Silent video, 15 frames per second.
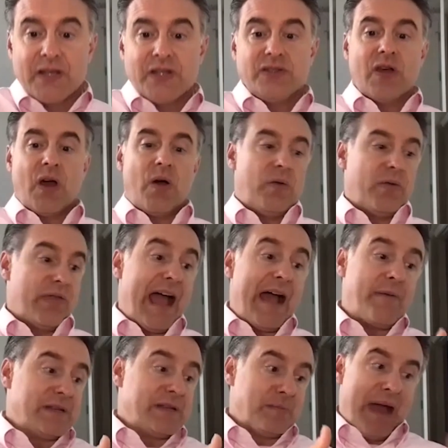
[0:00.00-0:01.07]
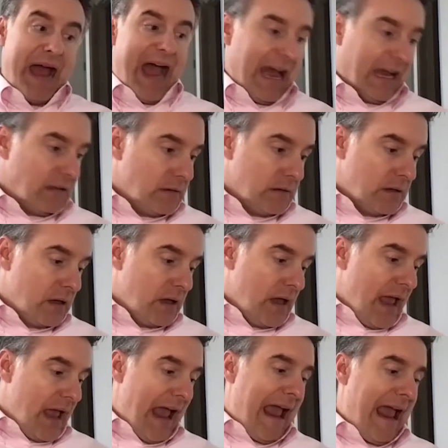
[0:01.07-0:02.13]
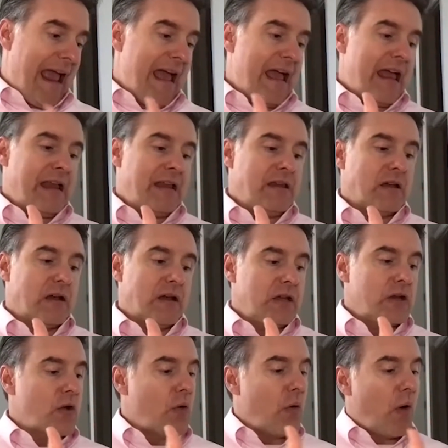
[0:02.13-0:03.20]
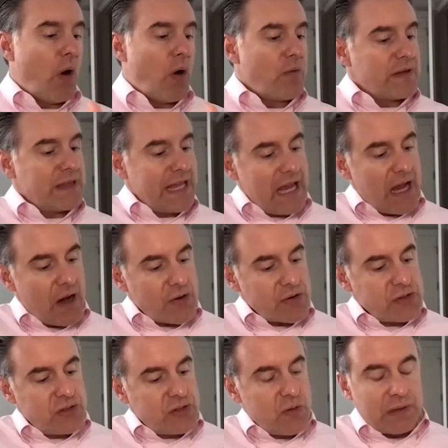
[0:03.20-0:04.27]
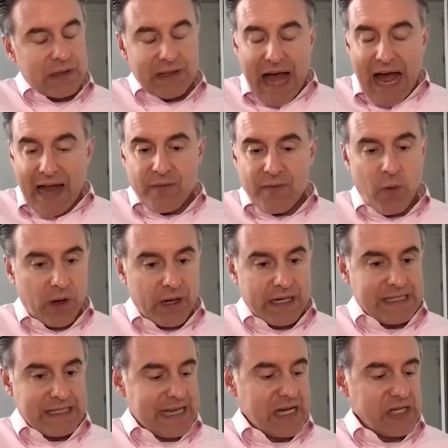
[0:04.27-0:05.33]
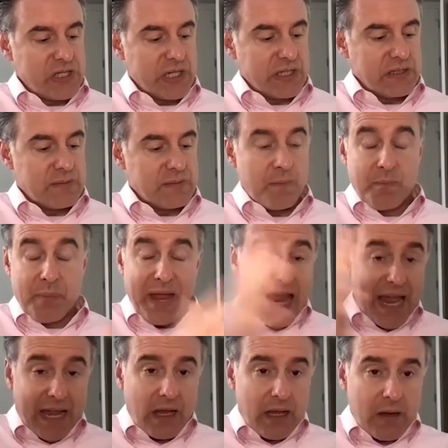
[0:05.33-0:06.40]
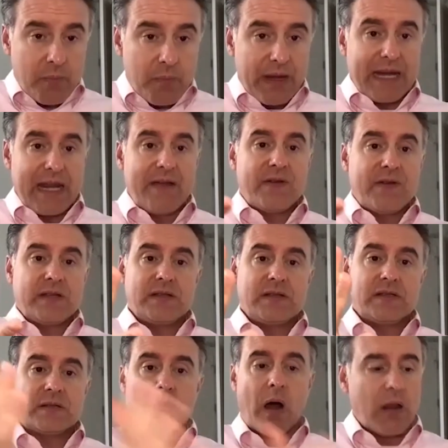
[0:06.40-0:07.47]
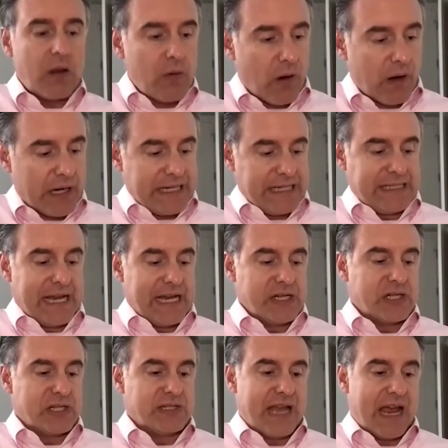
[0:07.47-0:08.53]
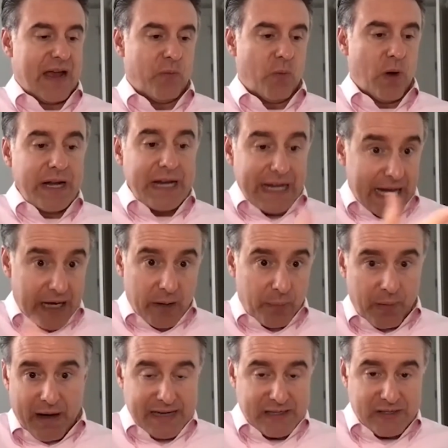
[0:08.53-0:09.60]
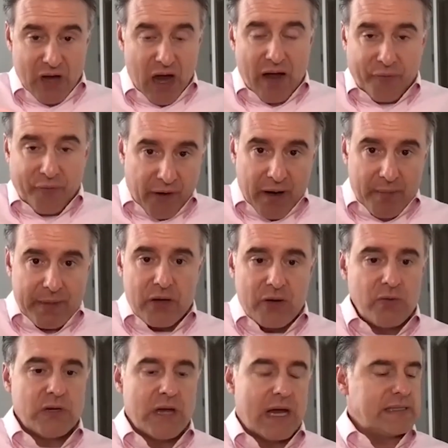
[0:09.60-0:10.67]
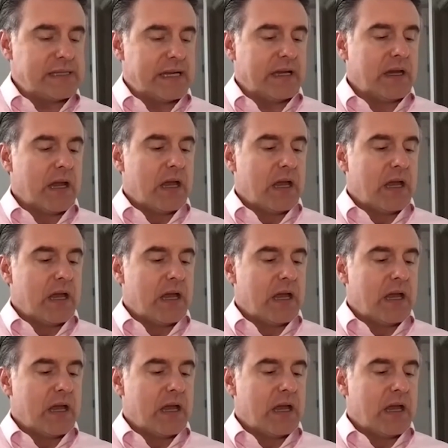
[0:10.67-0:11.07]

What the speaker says: So that was bad. And, over the years too, a lot of organizations, big, but even smaller organizations have wanted enterprise software. I mean, who doesn't?